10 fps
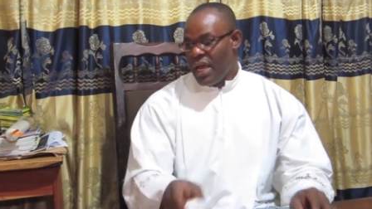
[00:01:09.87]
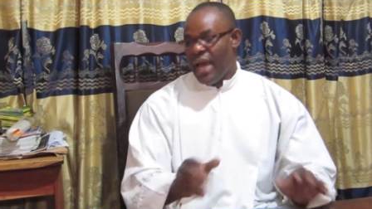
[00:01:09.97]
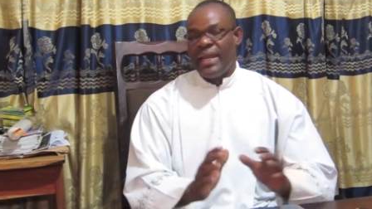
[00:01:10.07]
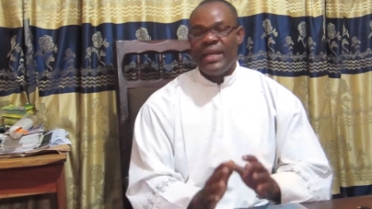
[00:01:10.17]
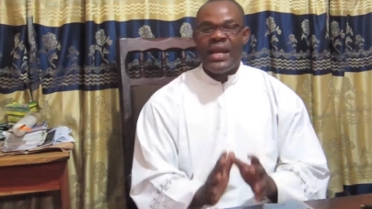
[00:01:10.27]

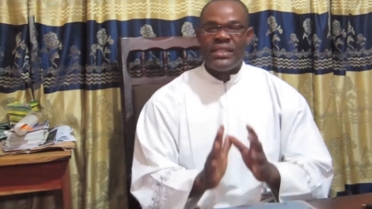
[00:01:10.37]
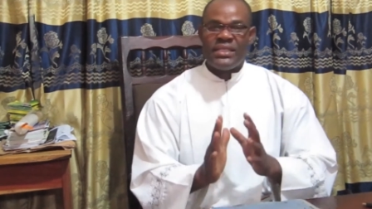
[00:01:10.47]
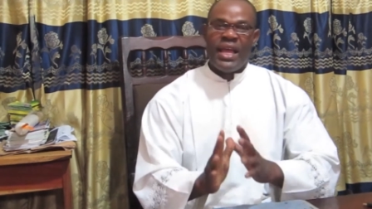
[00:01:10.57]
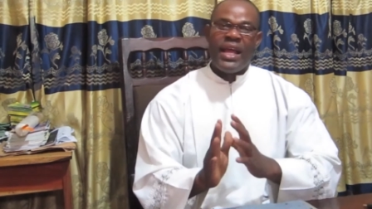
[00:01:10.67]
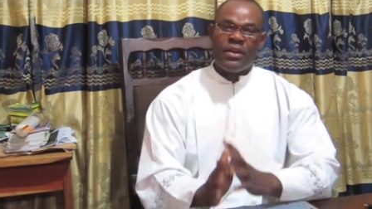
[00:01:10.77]
And then
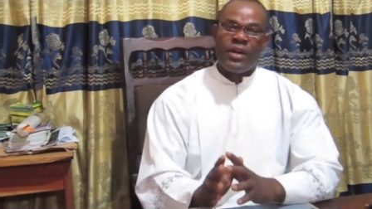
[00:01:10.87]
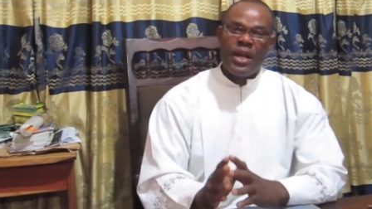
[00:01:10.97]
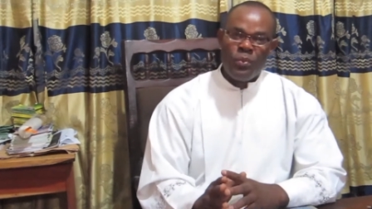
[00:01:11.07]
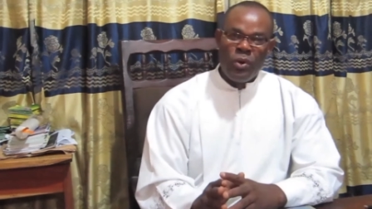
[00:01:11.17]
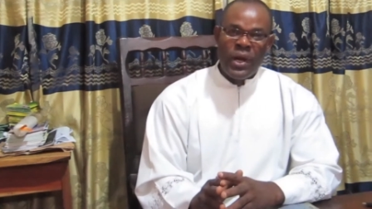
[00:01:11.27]
there's a
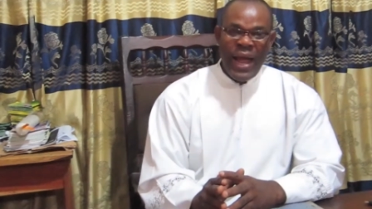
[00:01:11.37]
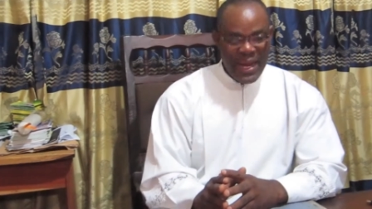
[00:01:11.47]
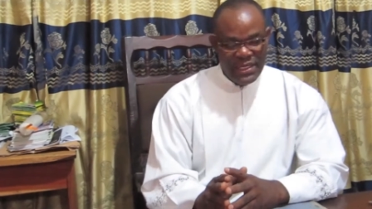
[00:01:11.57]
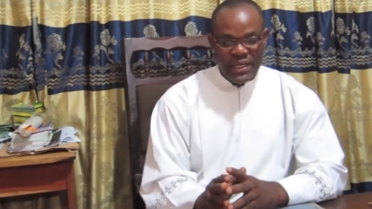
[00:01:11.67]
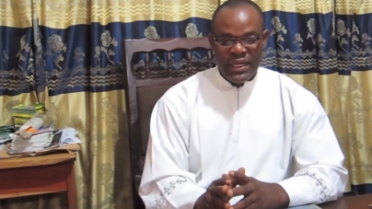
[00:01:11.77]
great work
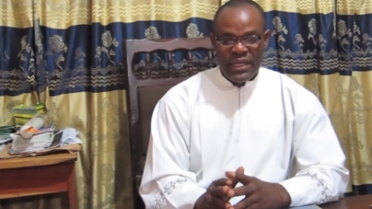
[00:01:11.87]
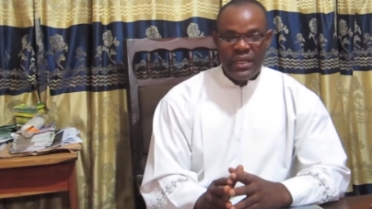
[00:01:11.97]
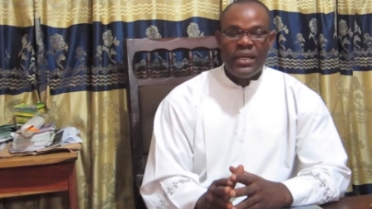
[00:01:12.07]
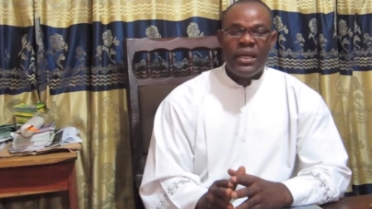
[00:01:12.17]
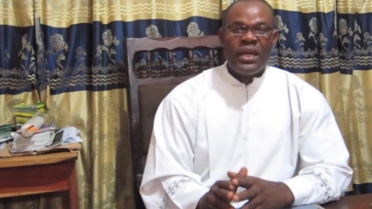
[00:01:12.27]
I
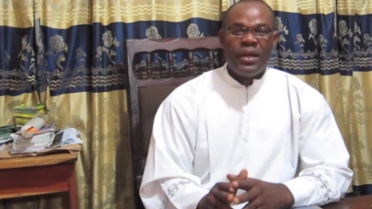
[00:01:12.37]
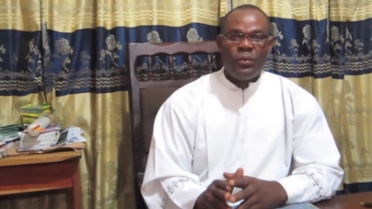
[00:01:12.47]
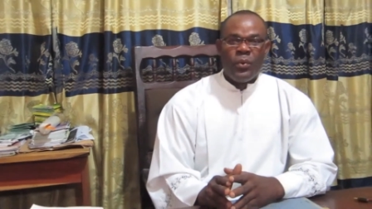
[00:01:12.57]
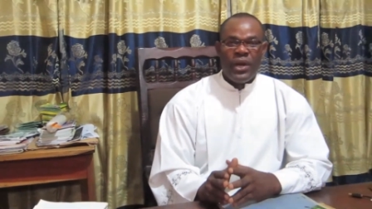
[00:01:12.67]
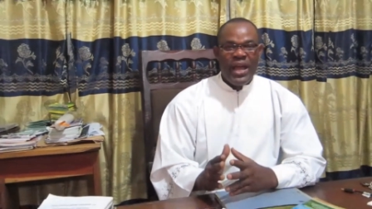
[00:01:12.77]
think
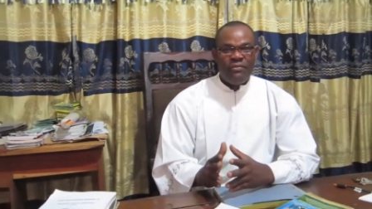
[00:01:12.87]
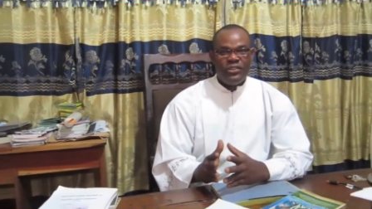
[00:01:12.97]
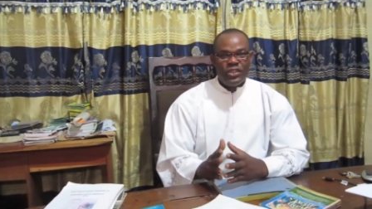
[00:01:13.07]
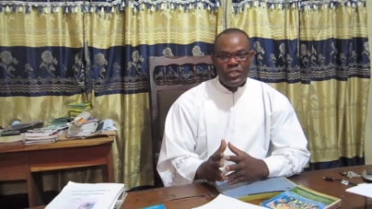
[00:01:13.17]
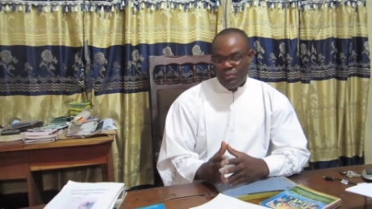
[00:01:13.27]
we have
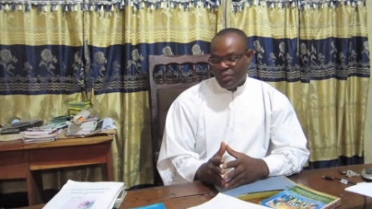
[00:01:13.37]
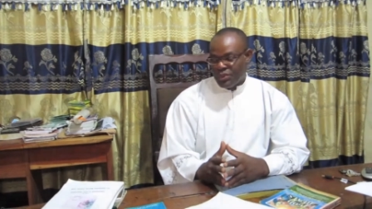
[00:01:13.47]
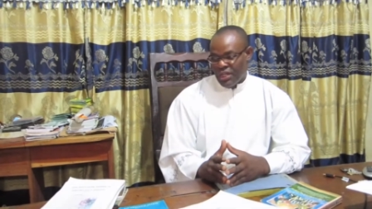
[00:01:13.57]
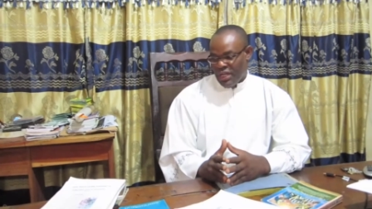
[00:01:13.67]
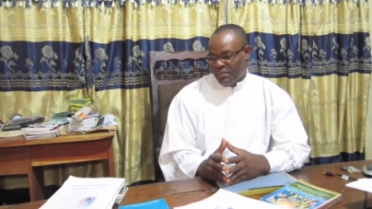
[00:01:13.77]
just
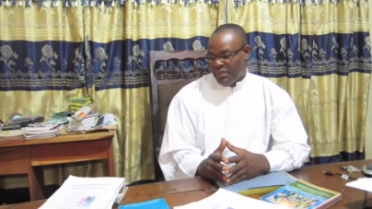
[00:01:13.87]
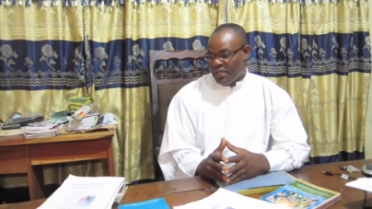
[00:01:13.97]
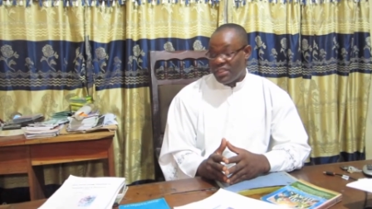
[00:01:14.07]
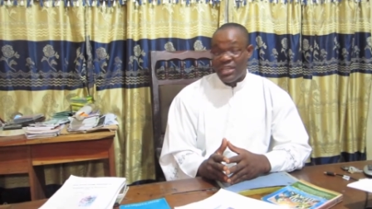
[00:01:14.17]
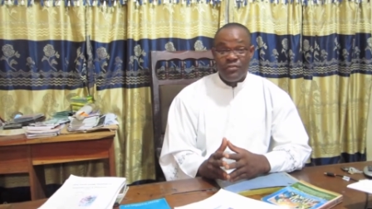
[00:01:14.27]
put up
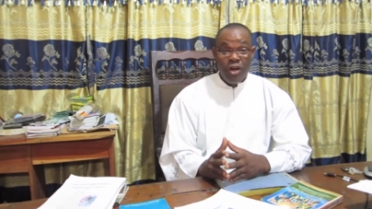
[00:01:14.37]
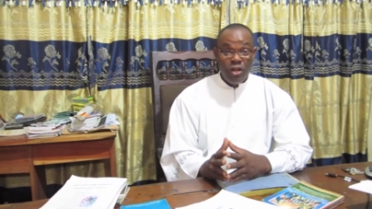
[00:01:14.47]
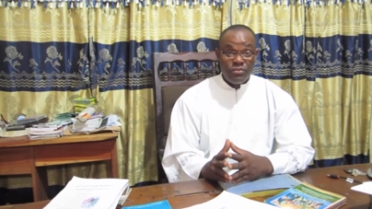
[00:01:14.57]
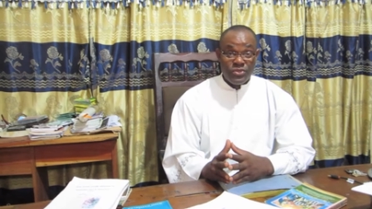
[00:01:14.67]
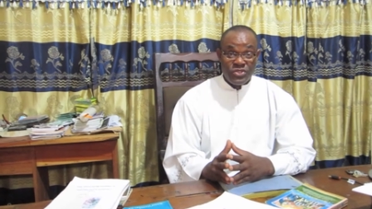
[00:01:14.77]
three
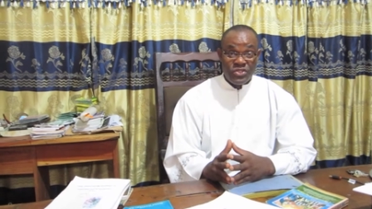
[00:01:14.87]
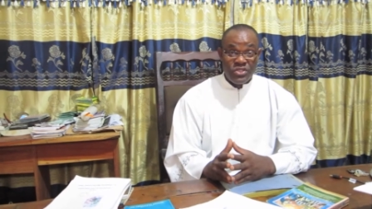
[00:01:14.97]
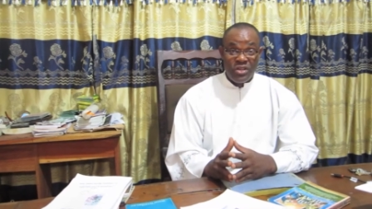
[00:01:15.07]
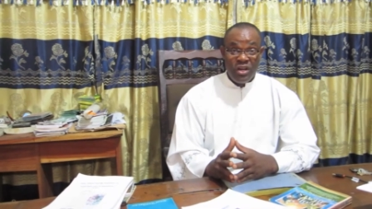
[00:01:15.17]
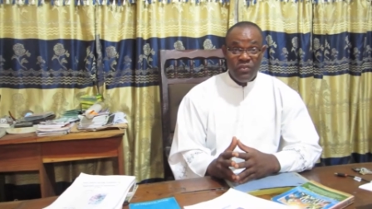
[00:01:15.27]

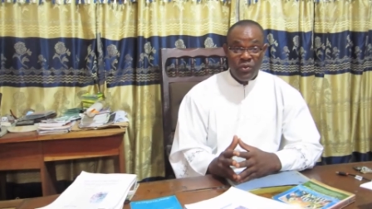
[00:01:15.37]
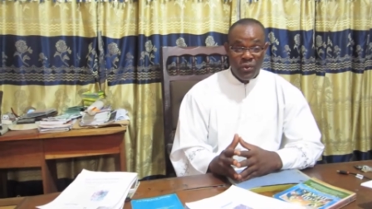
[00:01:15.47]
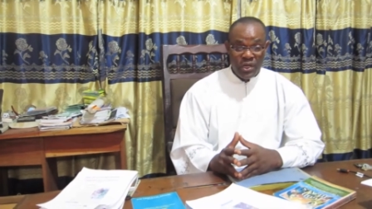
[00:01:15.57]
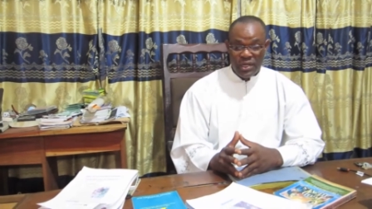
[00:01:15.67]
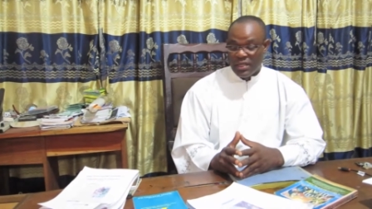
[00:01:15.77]
volumes of the
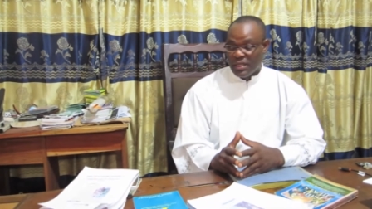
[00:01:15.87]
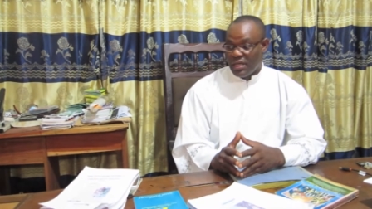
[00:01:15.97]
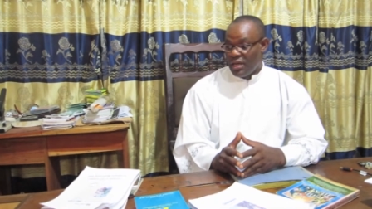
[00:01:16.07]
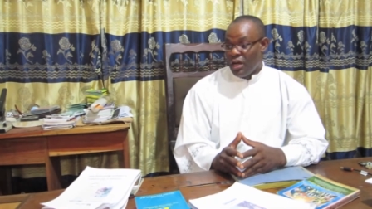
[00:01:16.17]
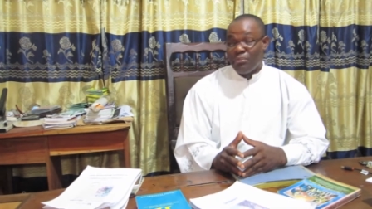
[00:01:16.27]
work
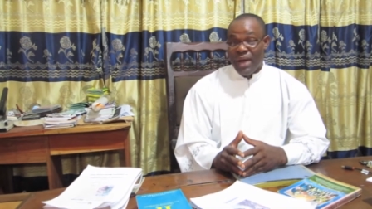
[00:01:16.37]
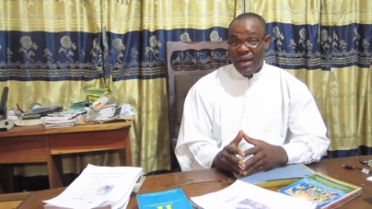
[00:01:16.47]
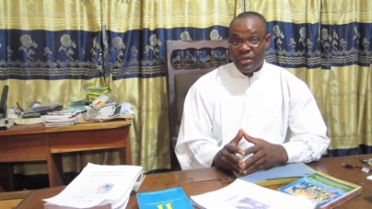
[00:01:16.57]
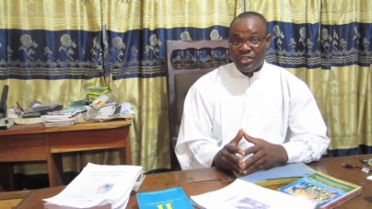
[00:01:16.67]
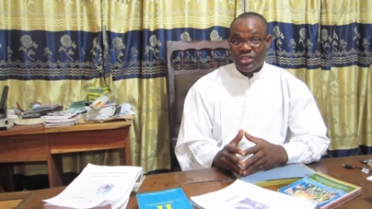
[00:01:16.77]
on
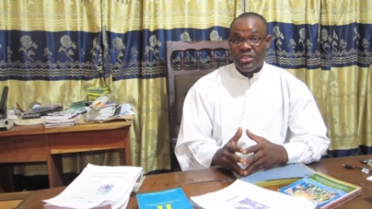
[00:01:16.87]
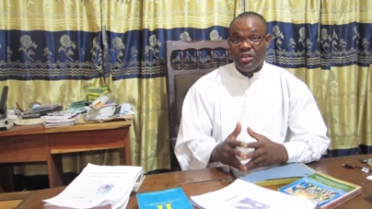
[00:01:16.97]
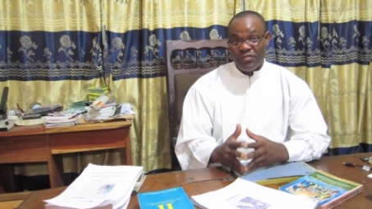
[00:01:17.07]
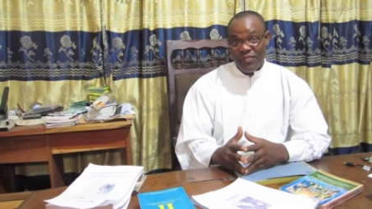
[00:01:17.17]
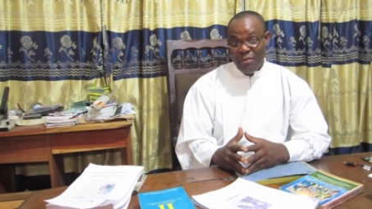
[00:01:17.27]
marriage,
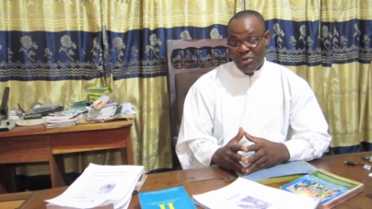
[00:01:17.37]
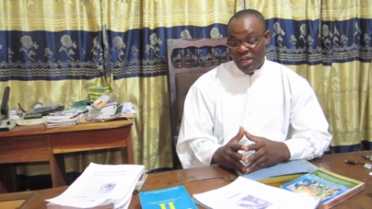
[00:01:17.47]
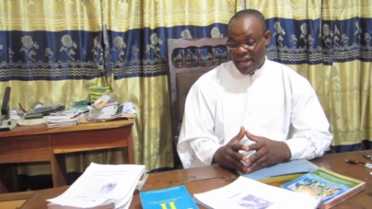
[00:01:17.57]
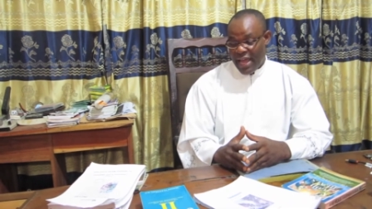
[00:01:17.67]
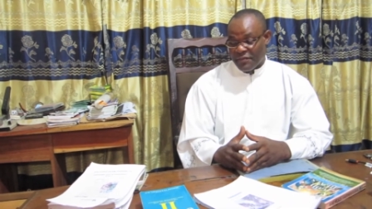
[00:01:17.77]
on
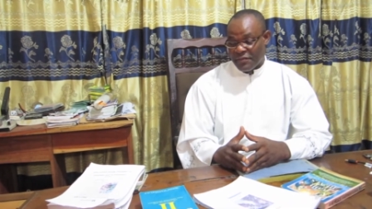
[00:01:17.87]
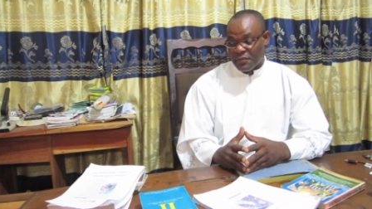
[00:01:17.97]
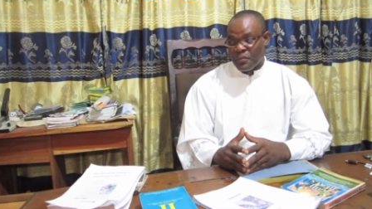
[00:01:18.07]
family life.